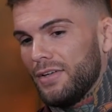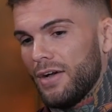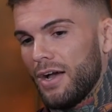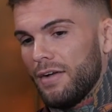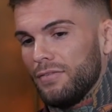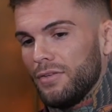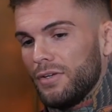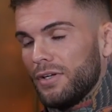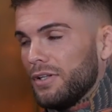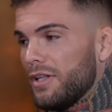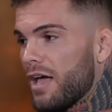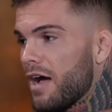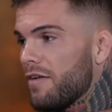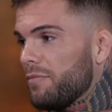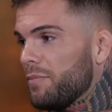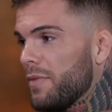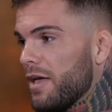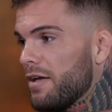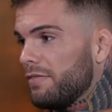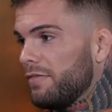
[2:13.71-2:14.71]
I've learned a lot
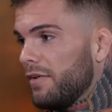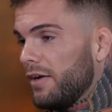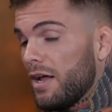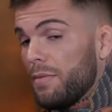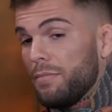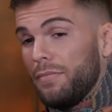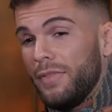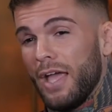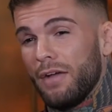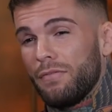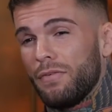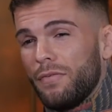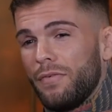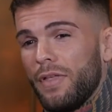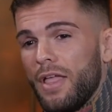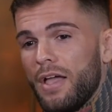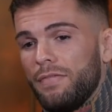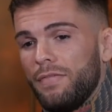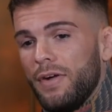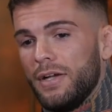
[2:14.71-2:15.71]
from that fight. I'm thankful
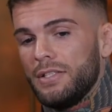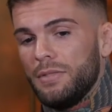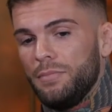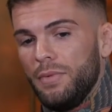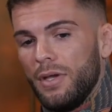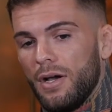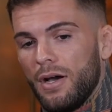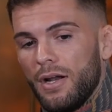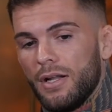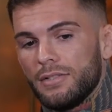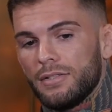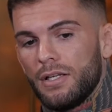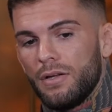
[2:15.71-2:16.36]
for that fight, to be honest.